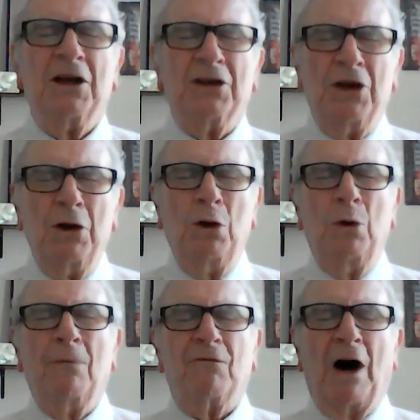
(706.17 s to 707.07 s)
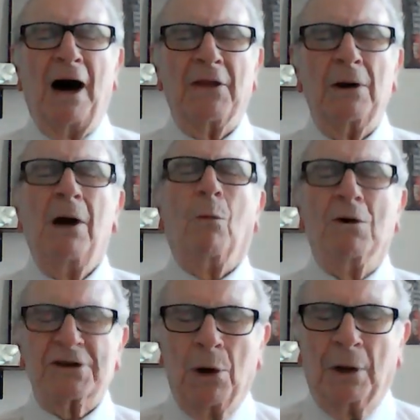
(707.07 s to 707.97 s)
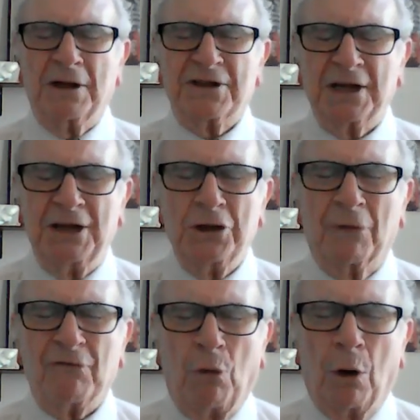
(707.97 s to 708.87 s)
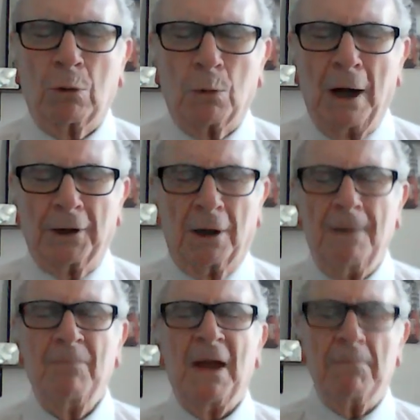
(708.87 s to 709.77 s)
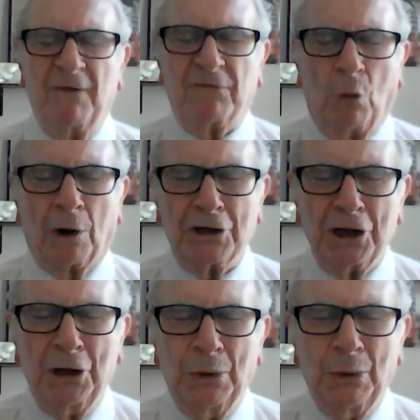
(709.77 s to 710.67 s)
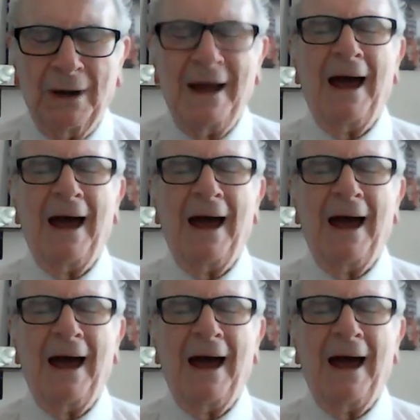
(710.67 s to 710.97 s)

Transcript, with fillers: You, Father, was going to send your forerunner before you,